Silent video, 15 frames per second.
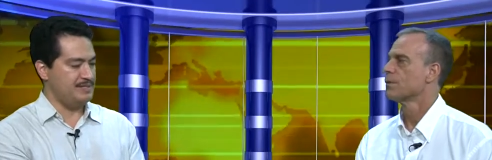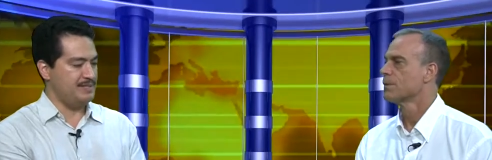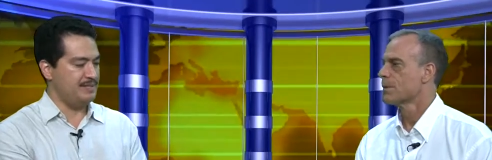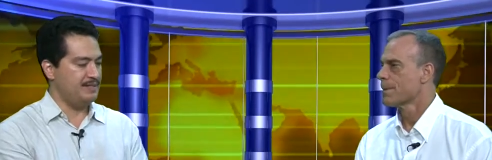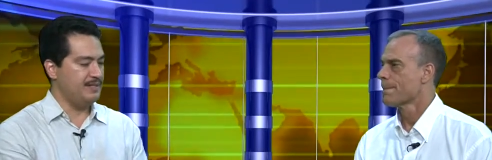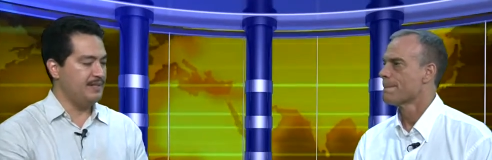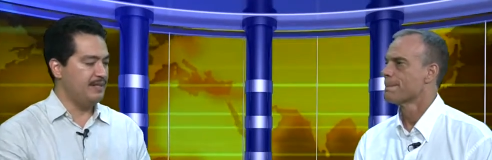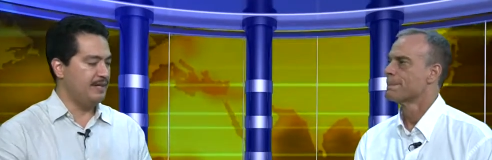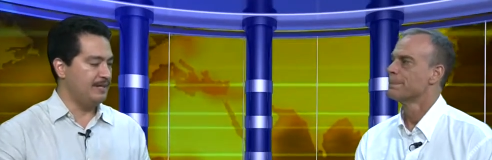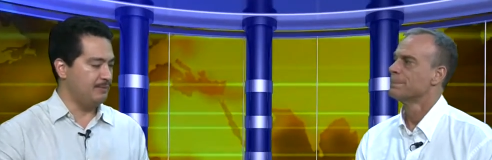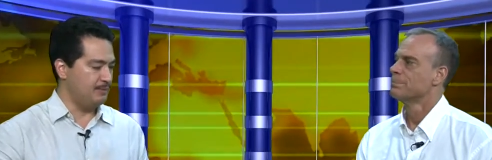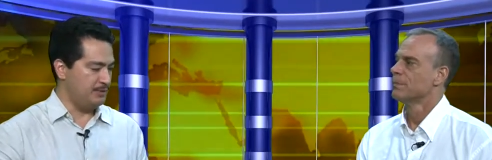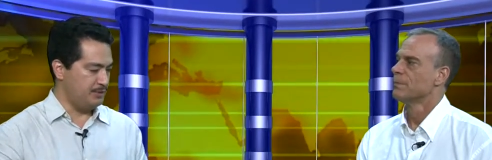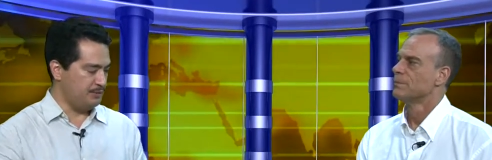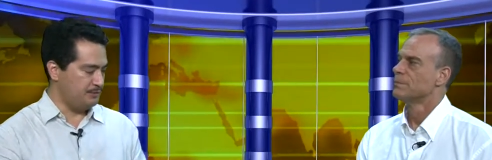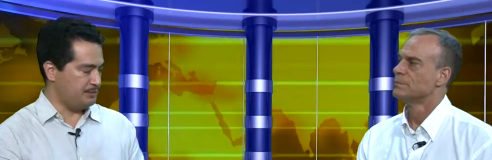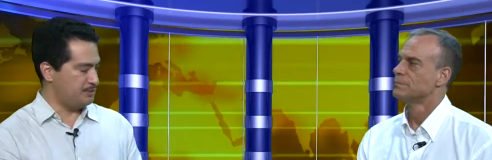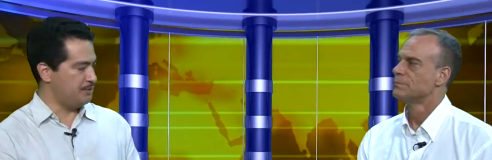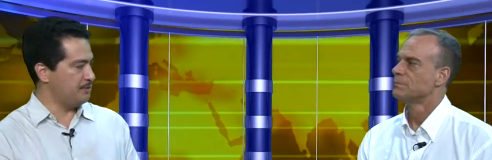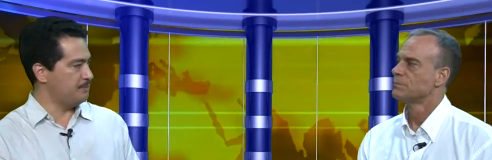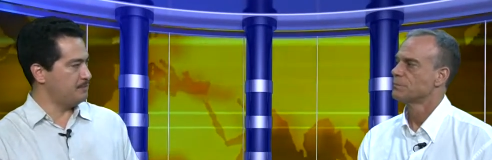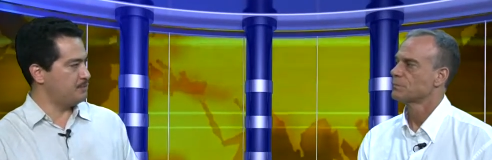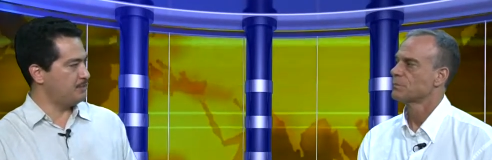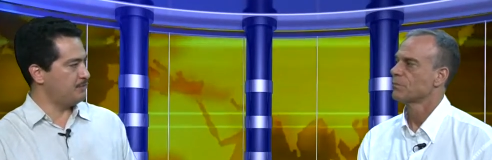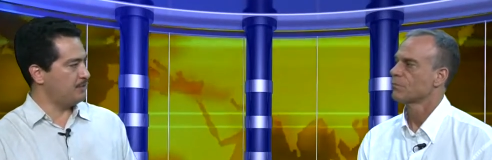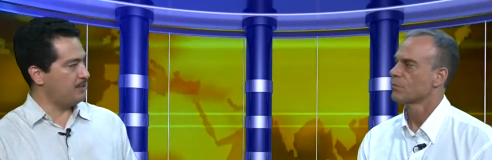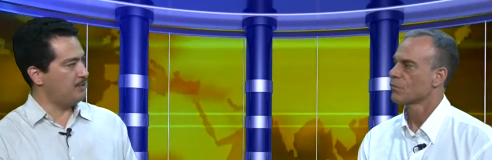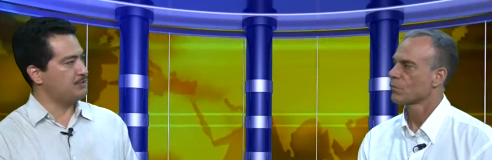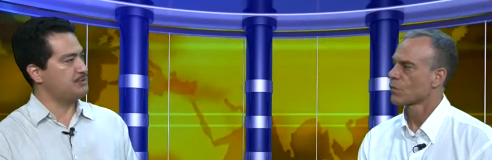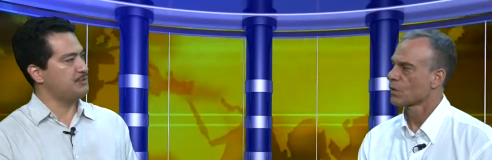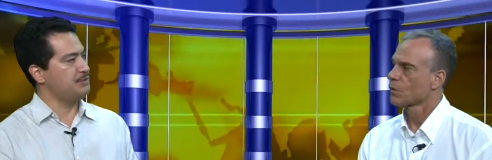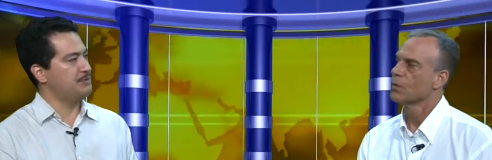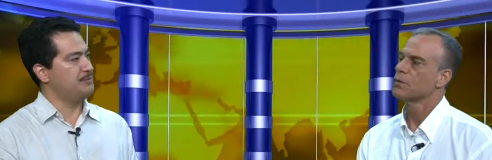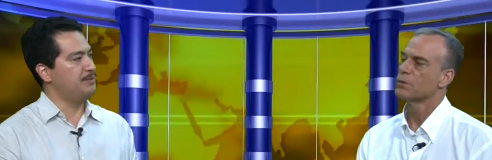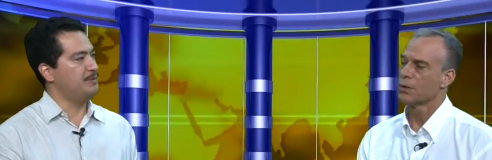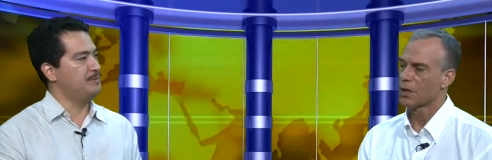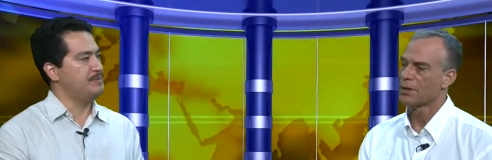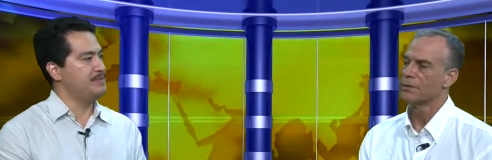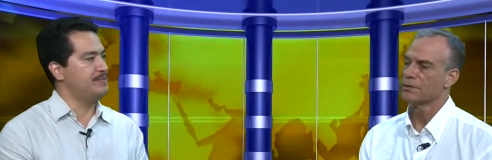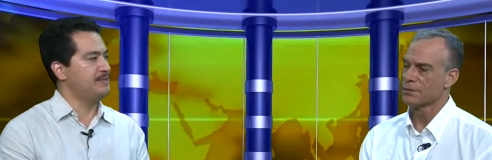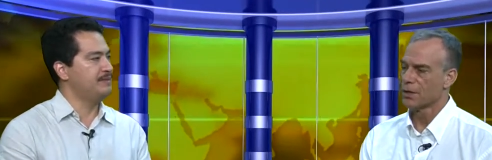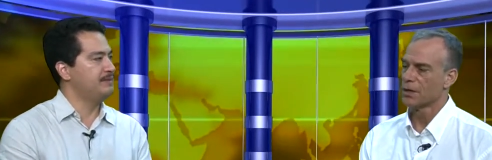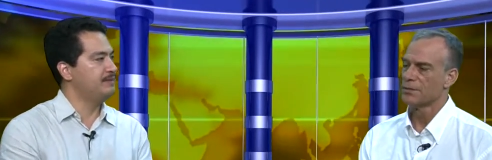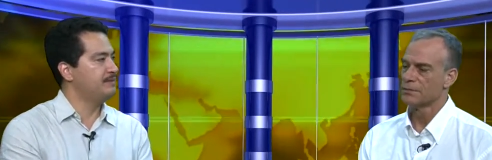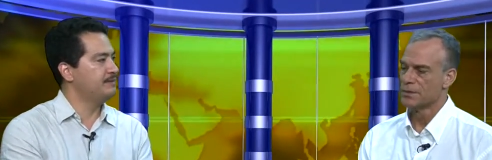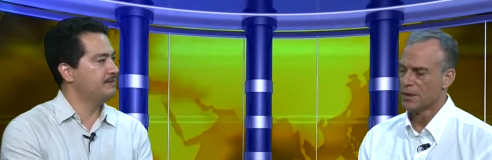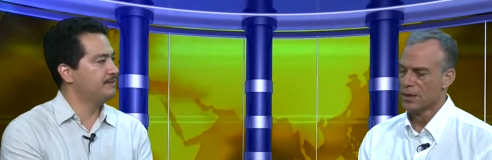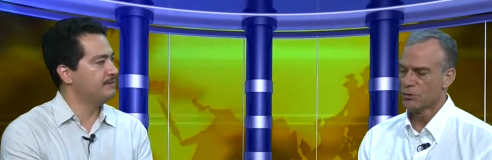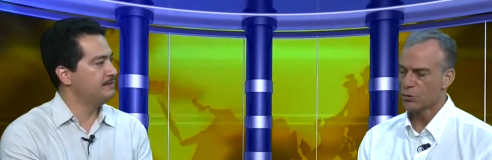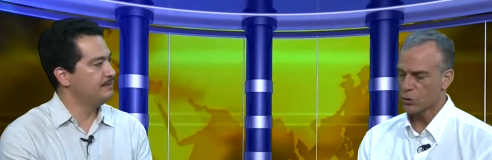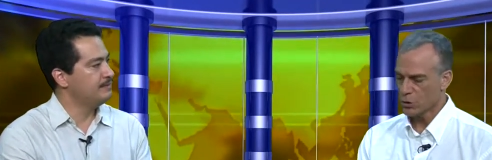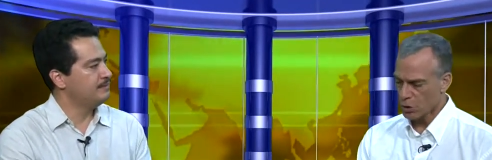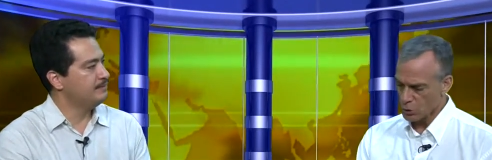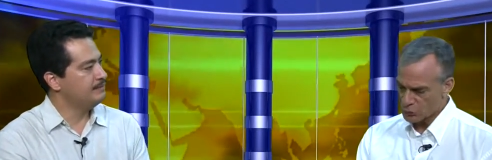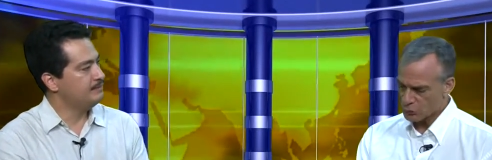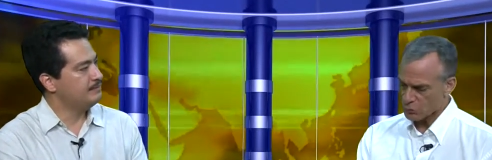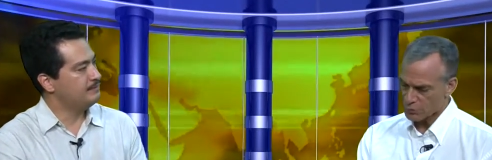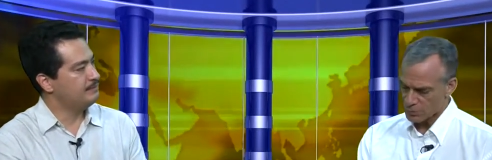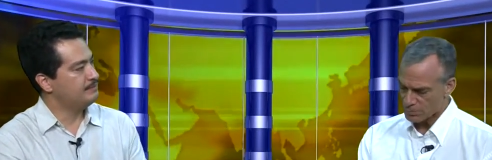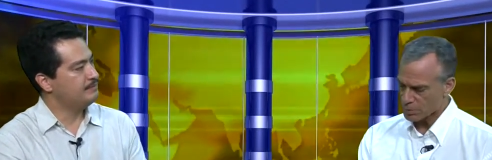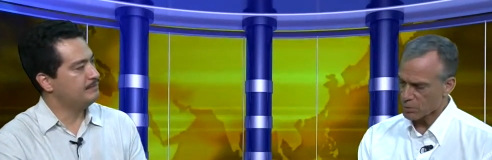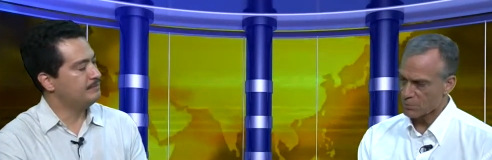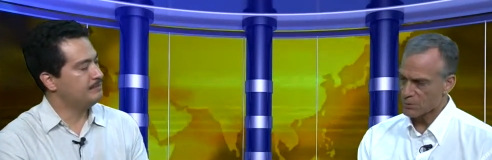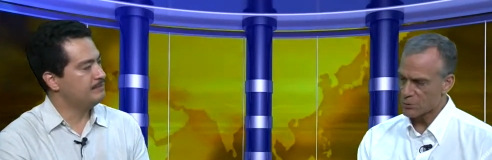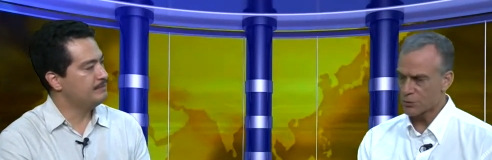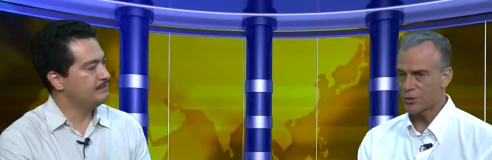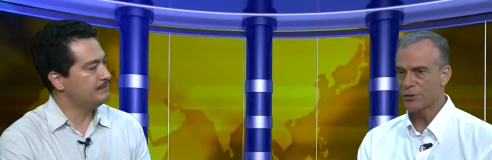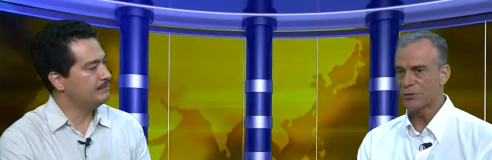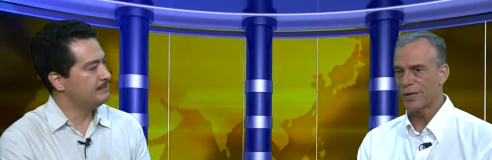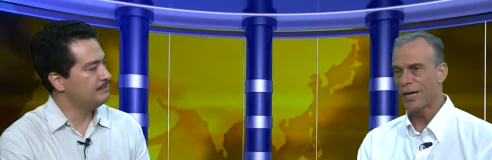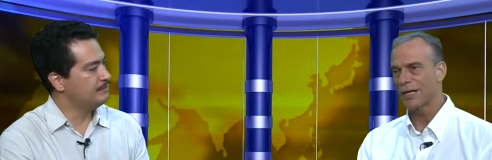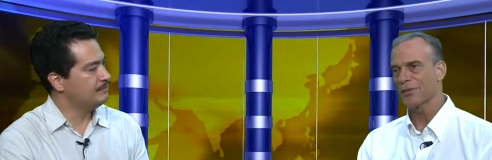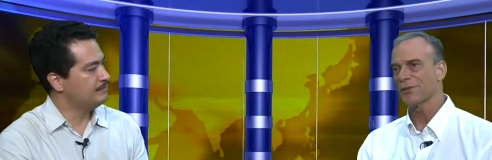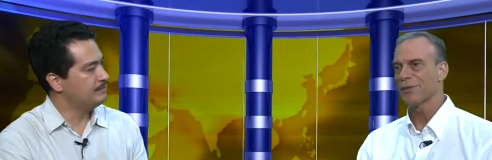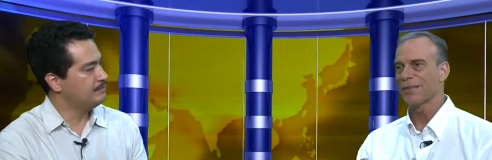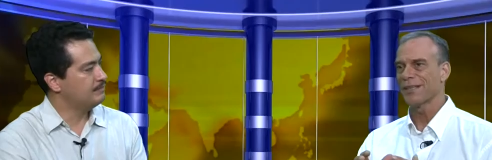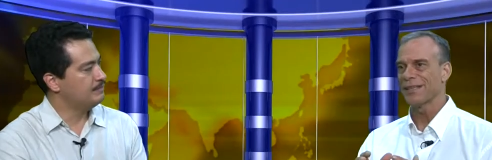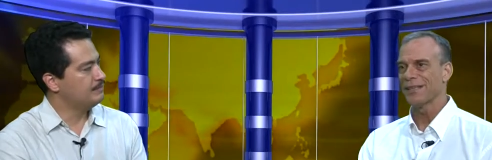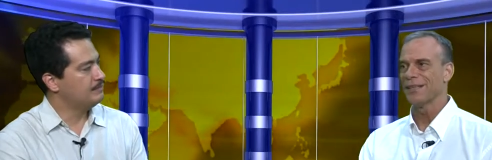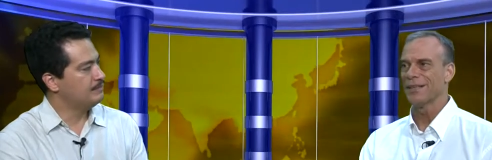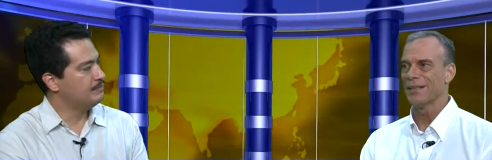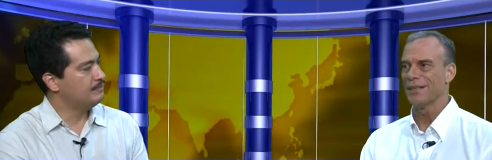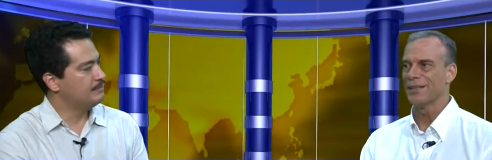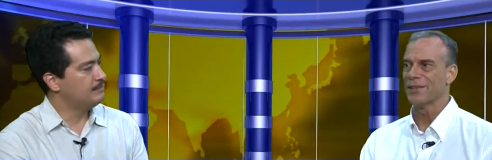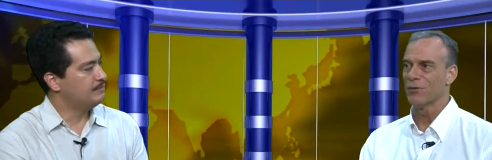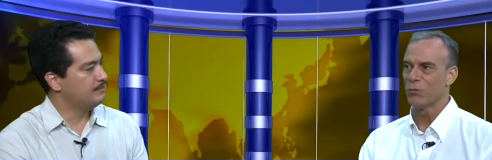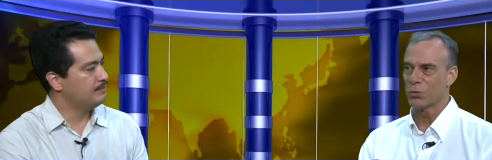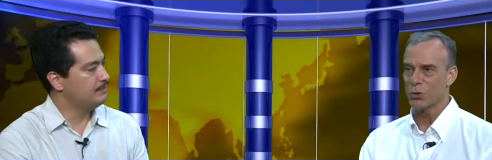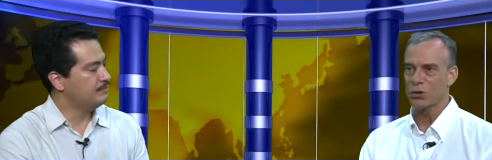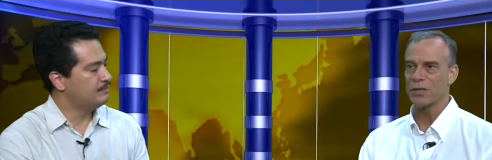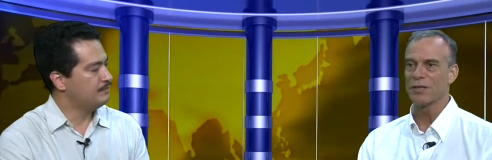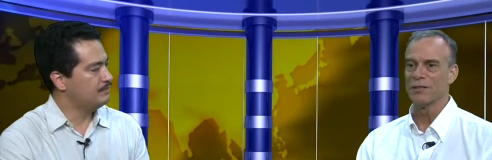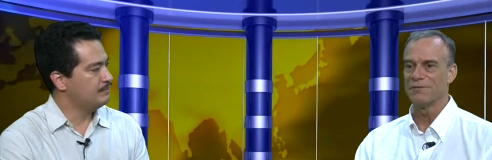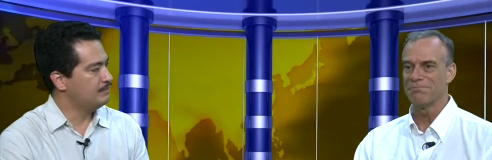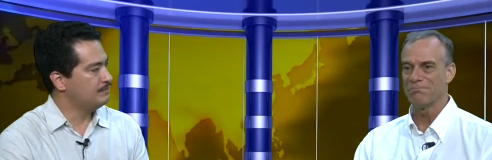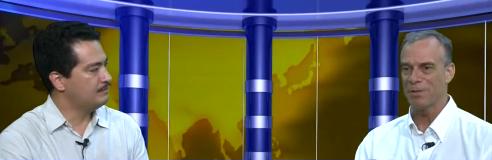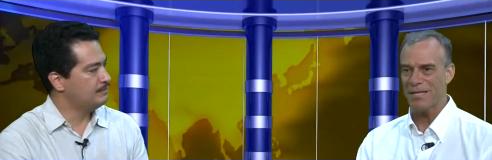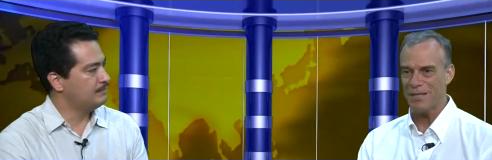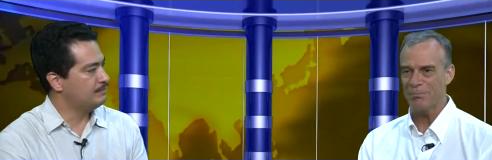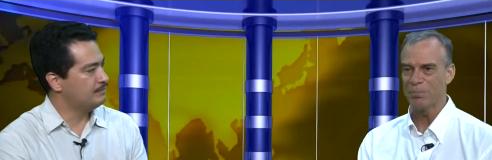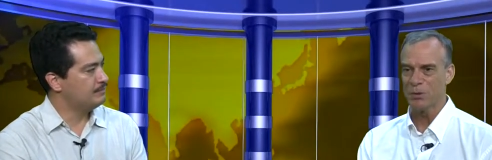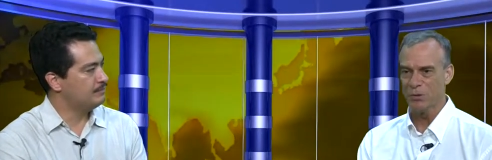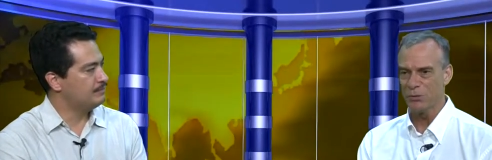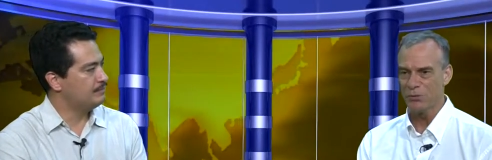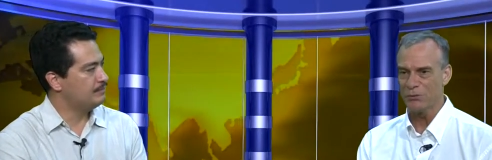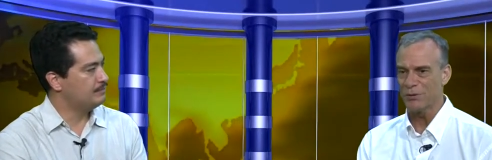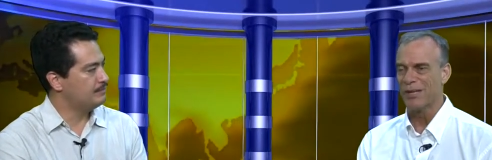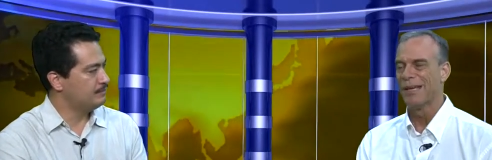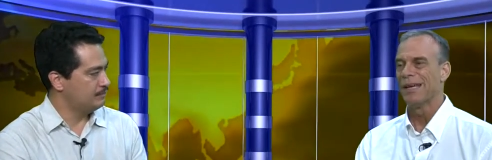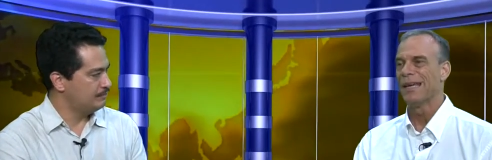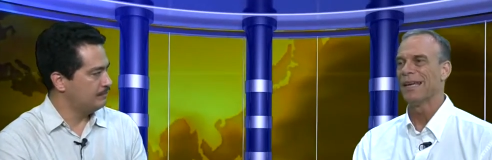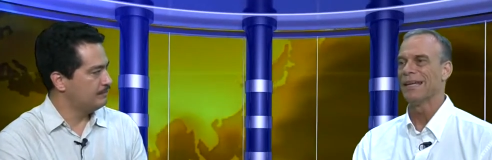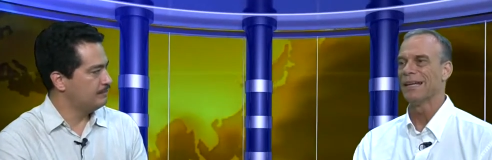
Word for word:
Speaker 1: it and what you've termed sort of cultural
Speaker 2: diplomacy? Right, right. So cultural diplomacy is actually uh, the work of peoples and